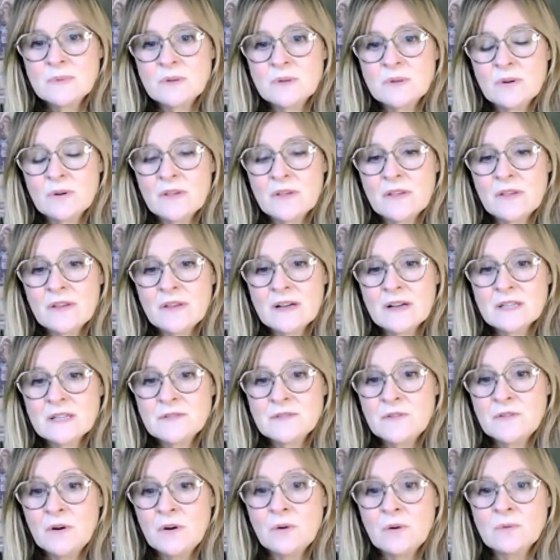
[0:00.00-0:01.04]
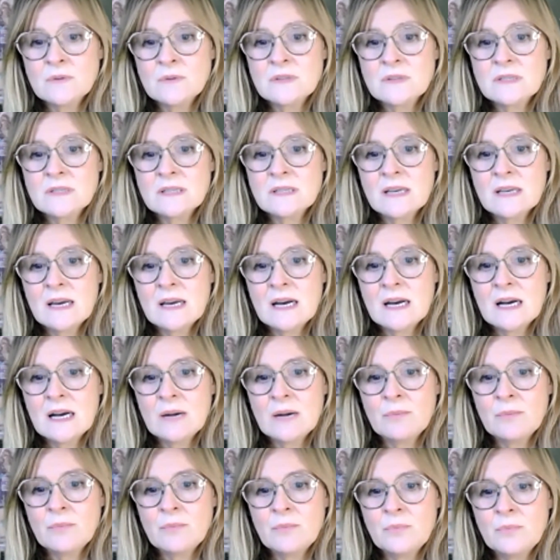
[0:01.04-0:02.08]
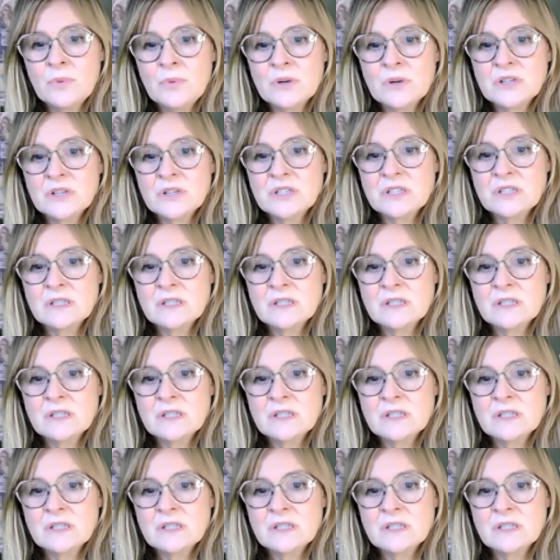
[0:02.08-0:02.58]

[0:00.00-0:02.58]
or whether that's phones, but